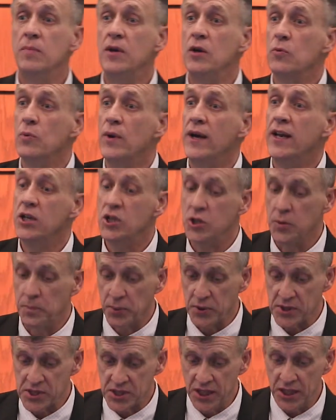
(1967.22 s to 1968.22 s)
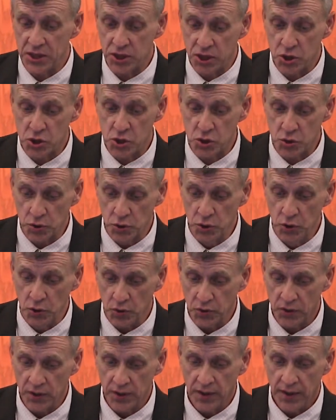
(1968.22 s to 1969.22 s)
and be ready to present the
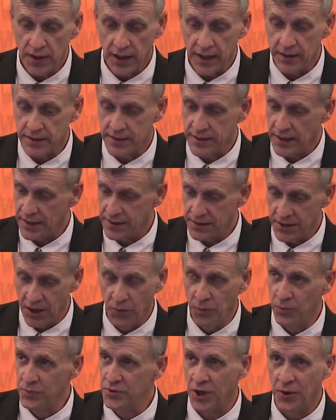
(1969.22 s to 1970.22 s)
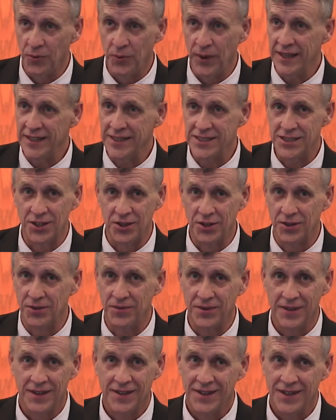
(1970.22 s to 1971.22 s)
truth. And don't wait until they're
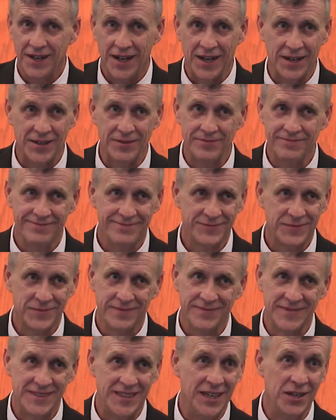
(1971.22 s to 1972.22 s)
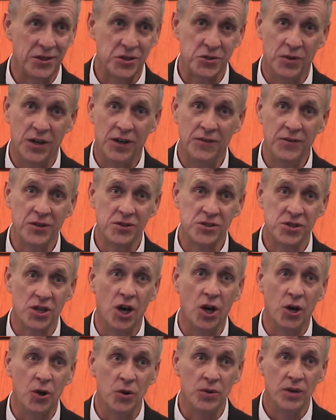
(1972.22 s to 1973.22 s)
10 or 12 years
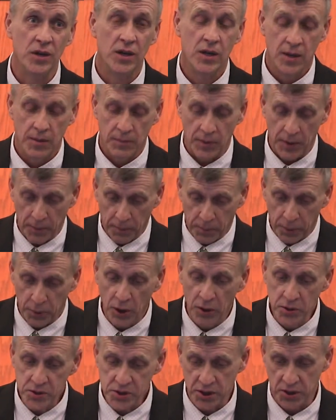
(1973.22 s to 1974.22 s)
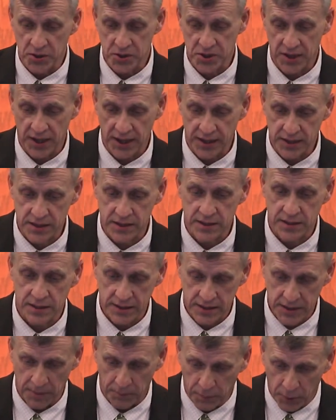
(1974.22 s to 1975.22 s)
old, but approach those things.
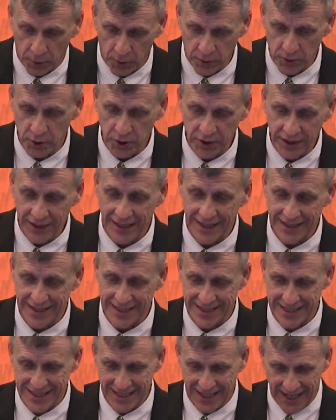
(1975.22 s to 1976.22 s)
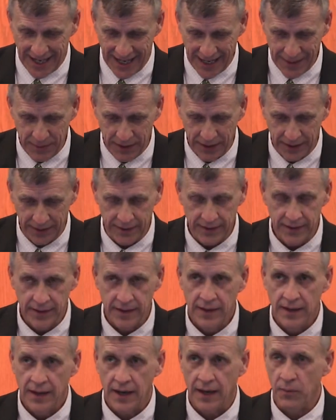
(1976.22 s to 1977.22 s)
It's important looking at the timing.
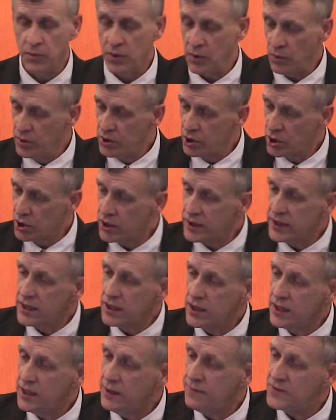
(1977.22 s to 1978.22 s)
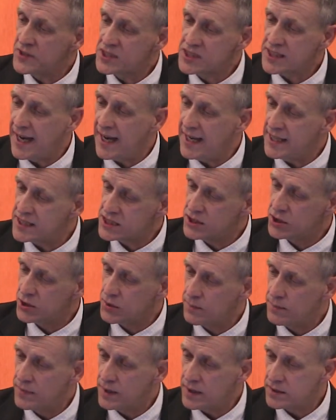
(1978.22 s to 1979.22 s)
When they're little, emphasize
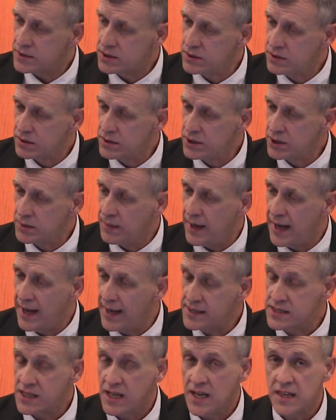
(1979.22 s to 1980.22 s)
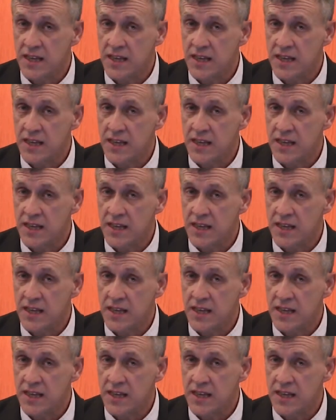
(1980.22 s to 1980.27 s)
to their little minds